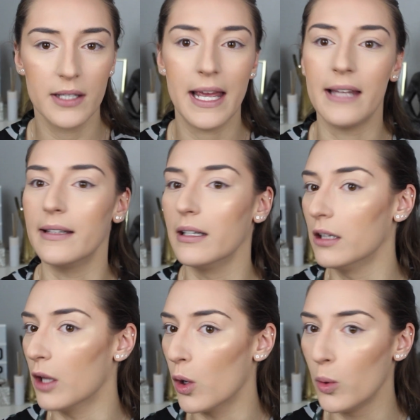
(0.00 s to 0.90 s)
one and the
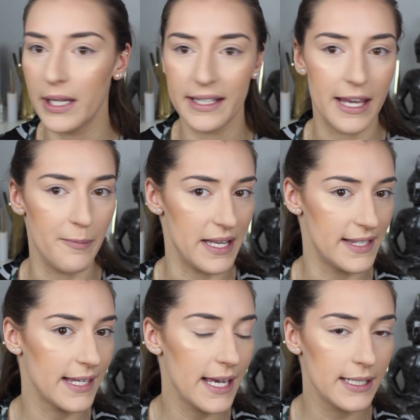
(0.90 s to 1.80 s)
glow it gave my
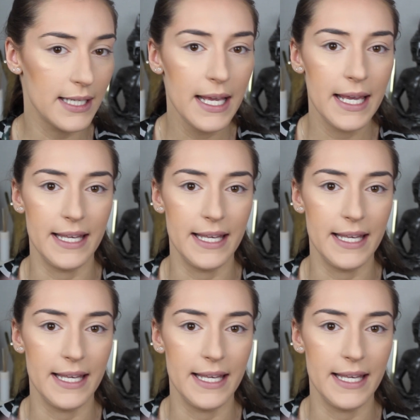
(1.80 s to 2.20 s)
skin.